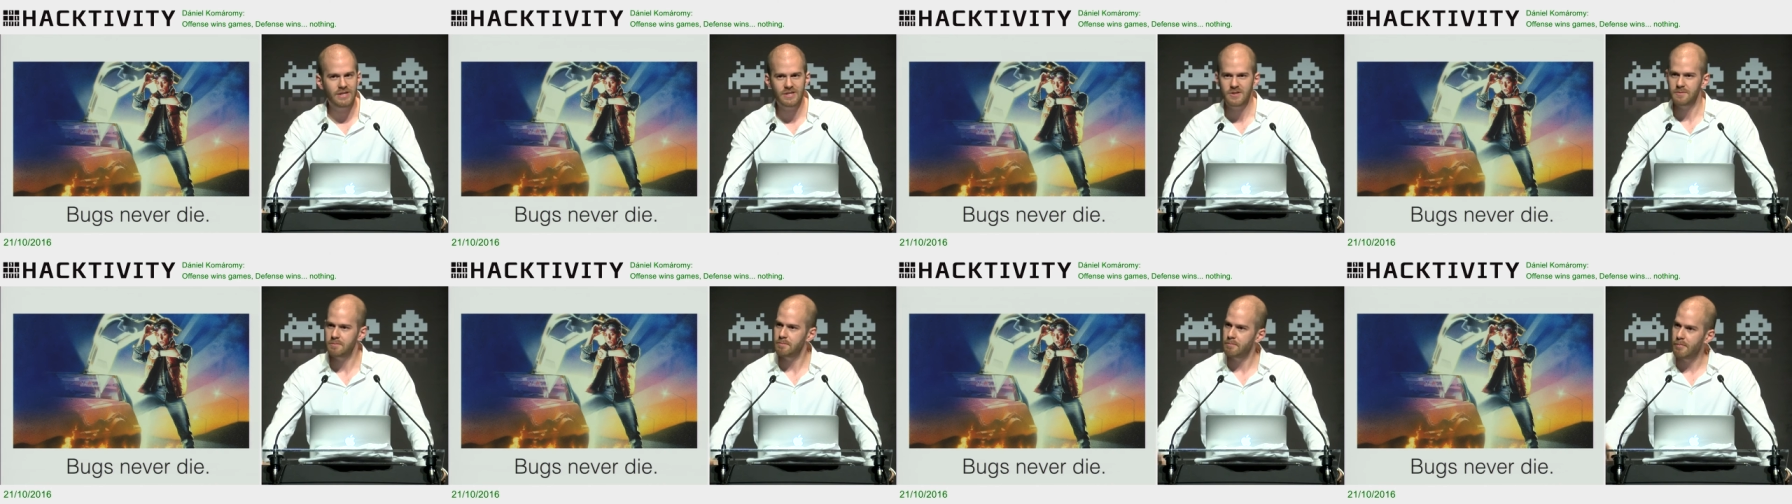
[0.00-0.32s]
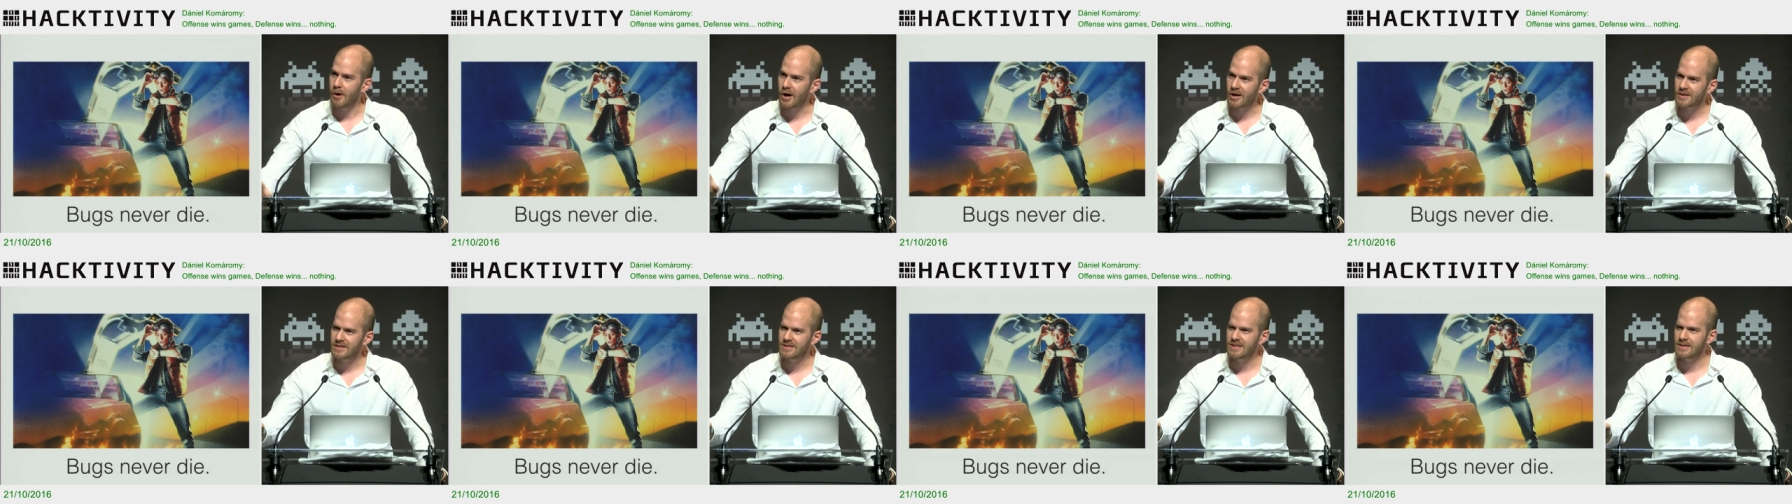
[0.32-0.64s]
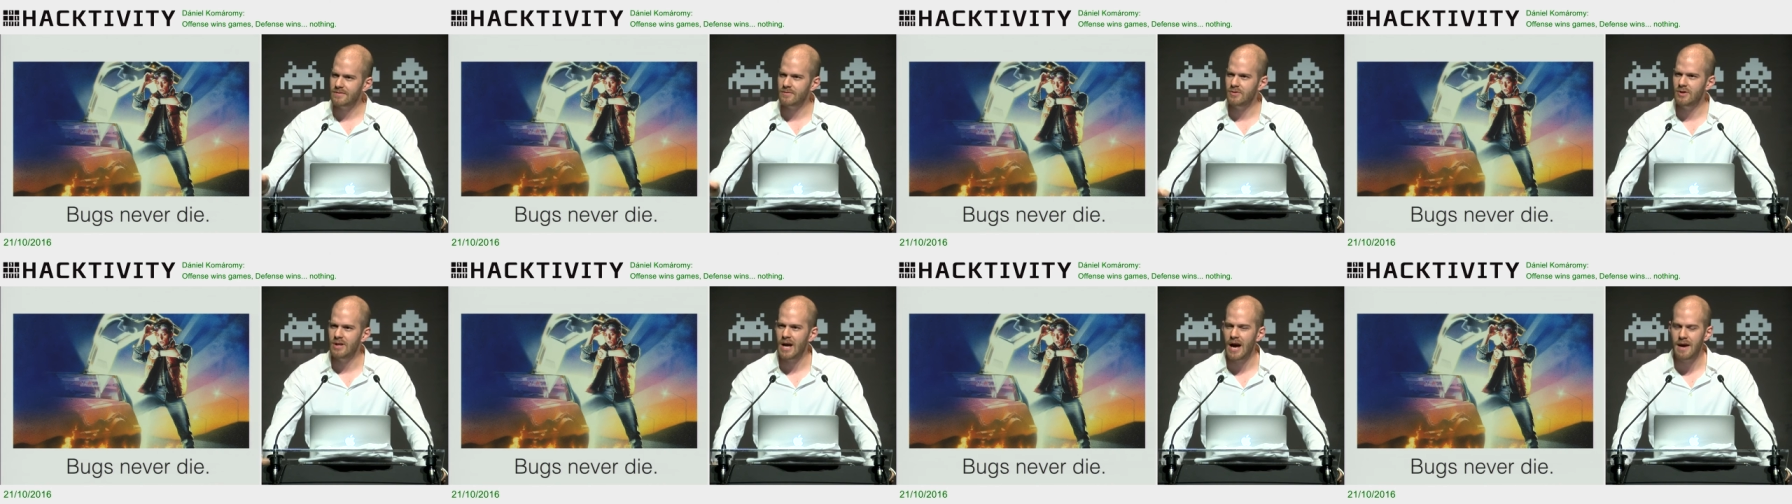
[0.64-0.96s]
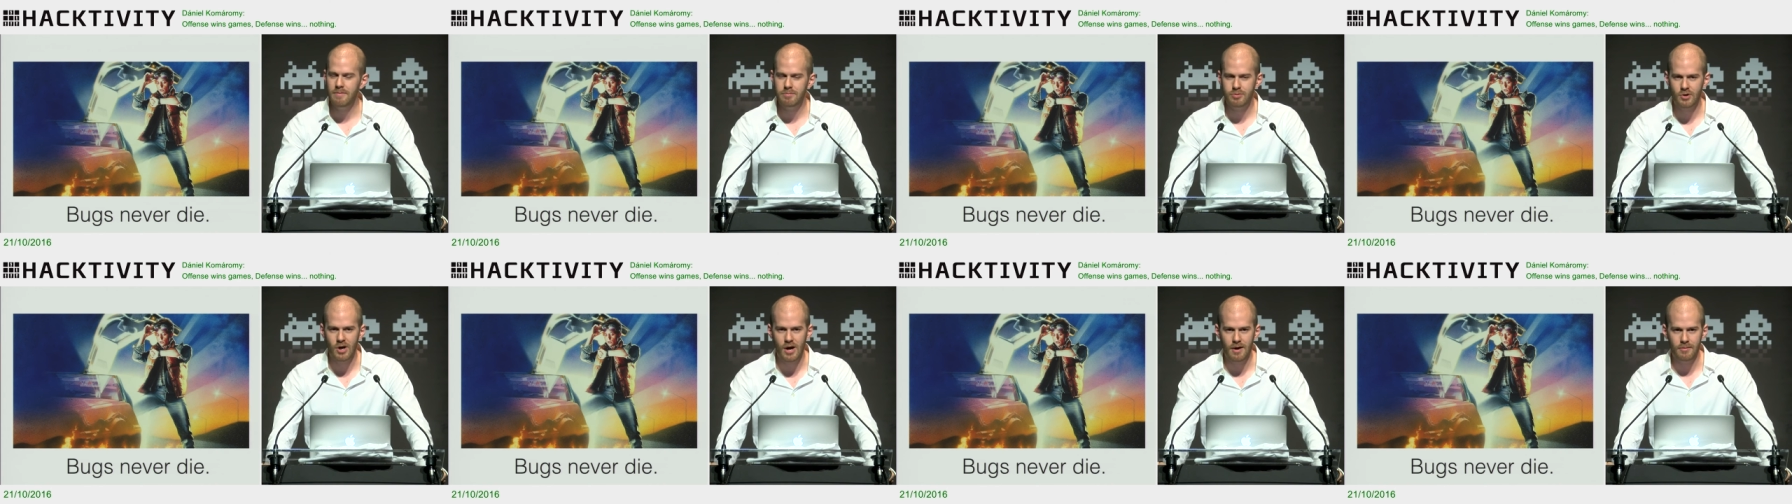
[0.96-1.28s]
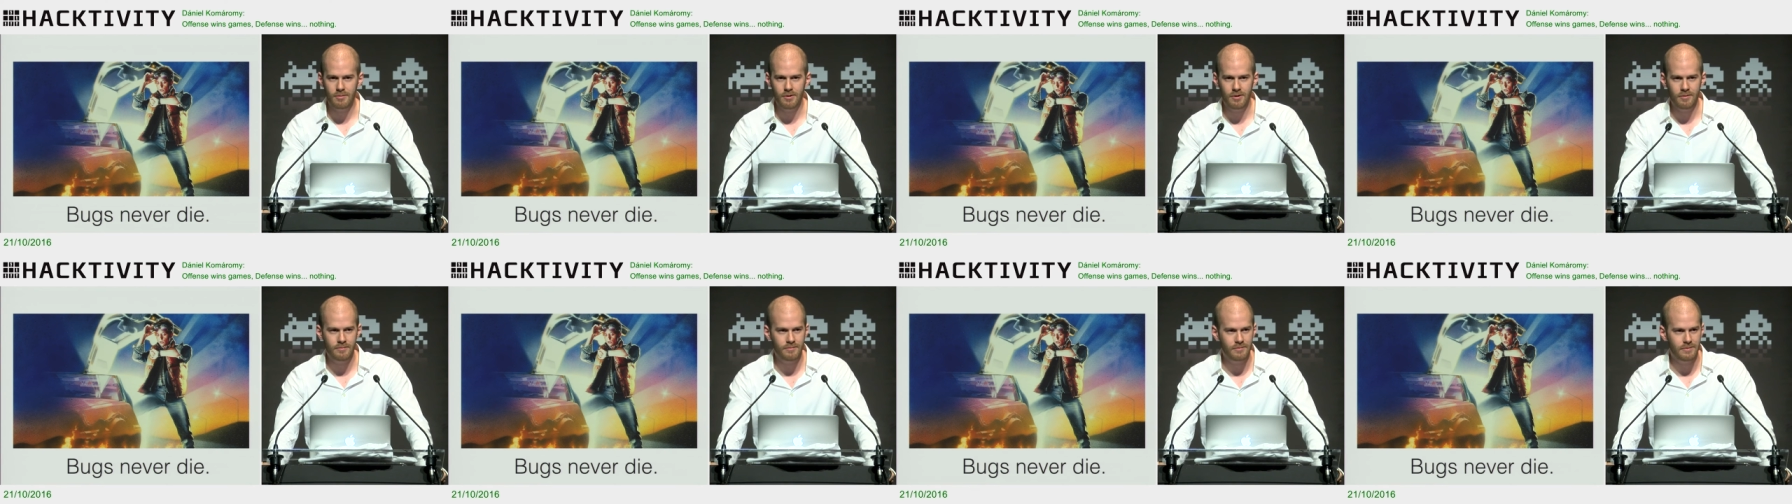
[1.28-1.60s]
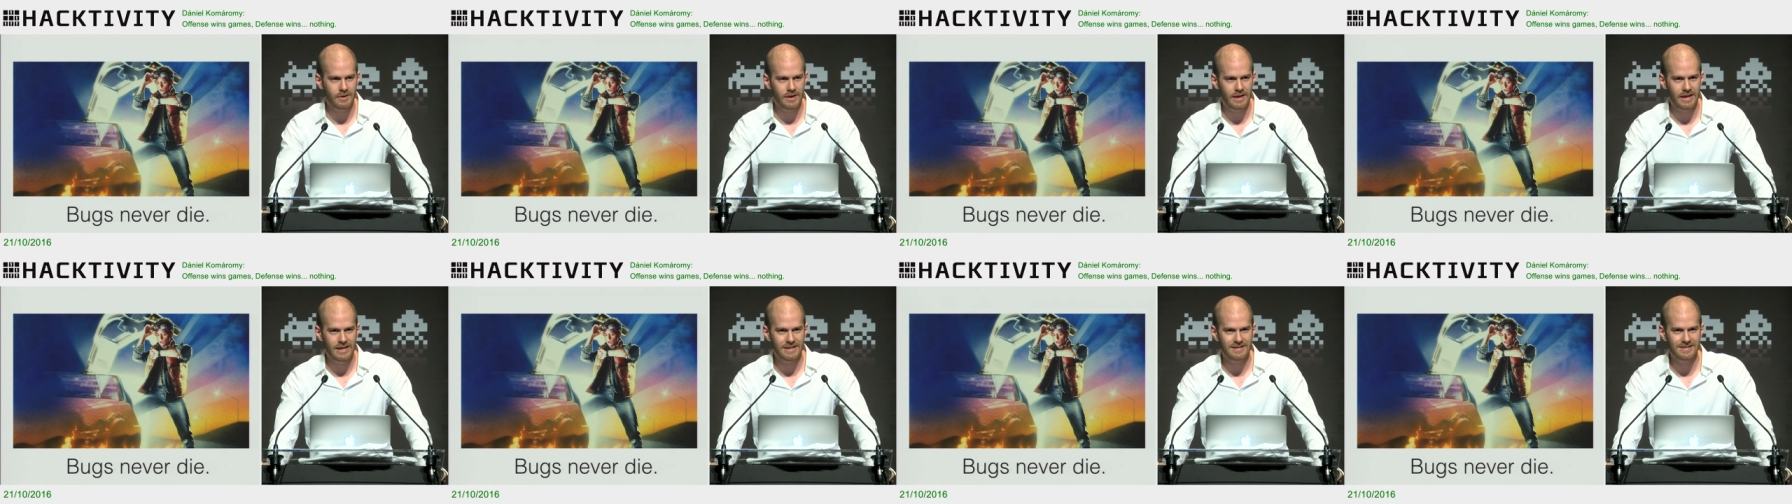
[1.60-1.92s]
this bugs never die problem,
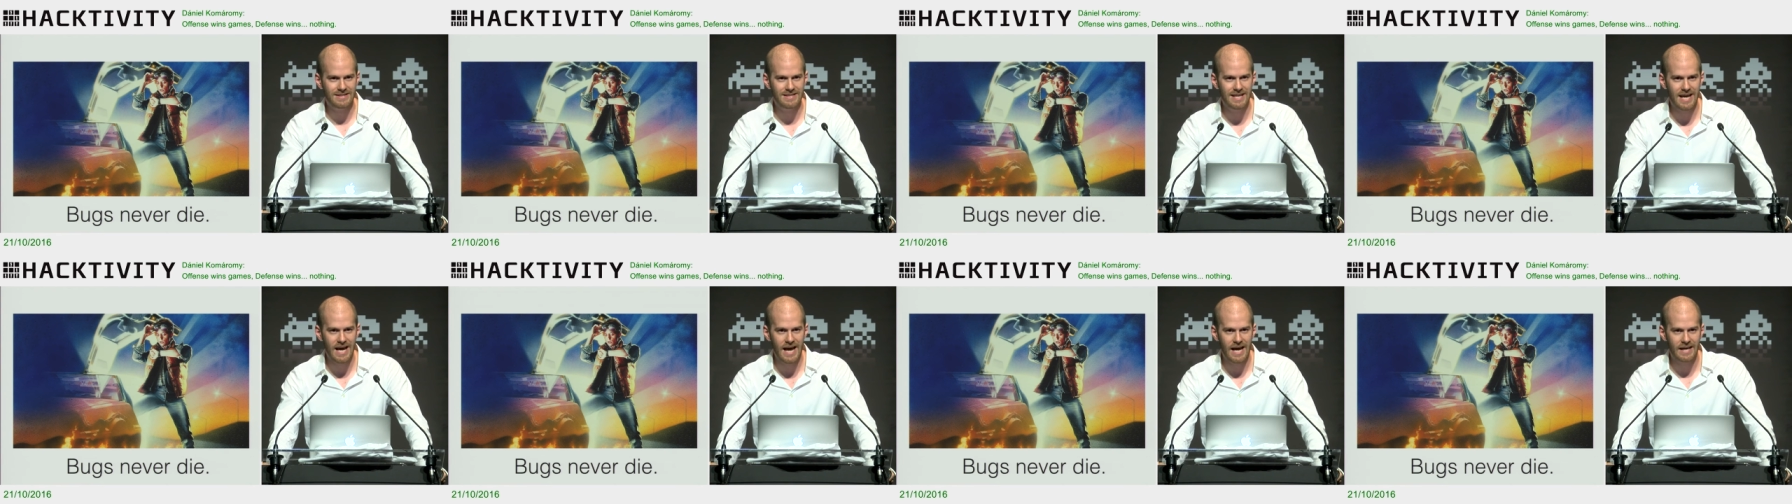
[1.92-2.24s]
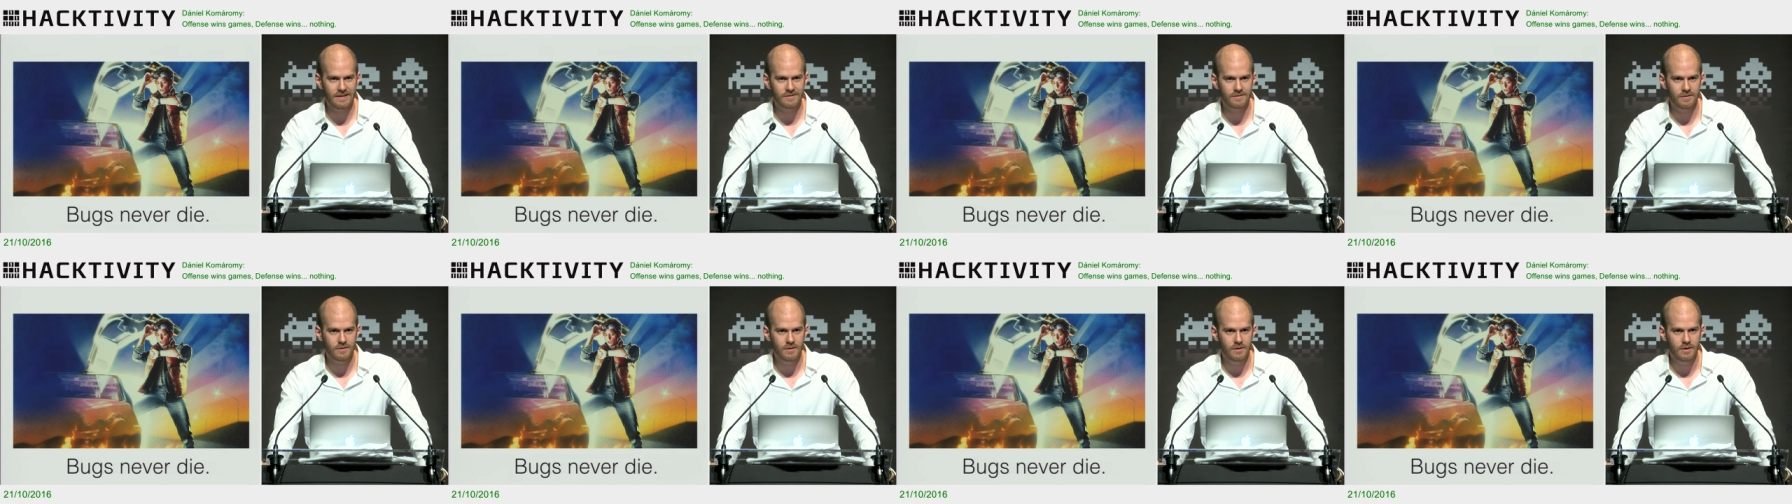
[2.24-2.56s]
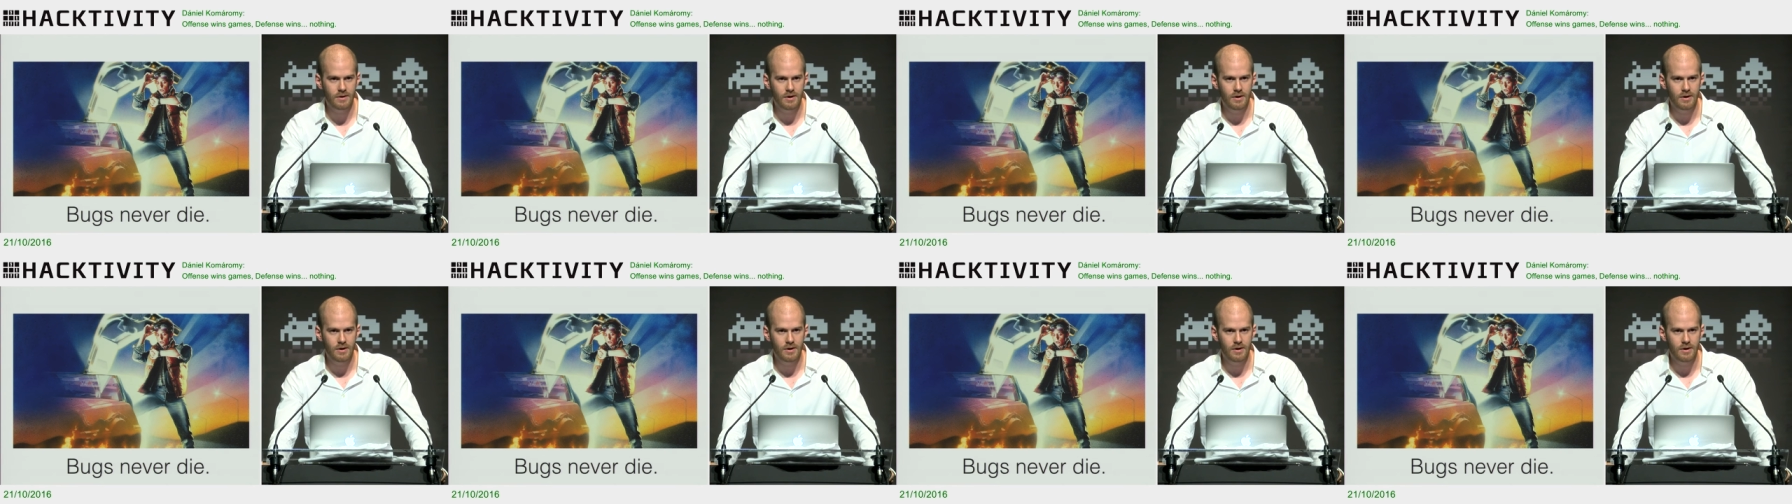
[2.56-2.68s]
is that,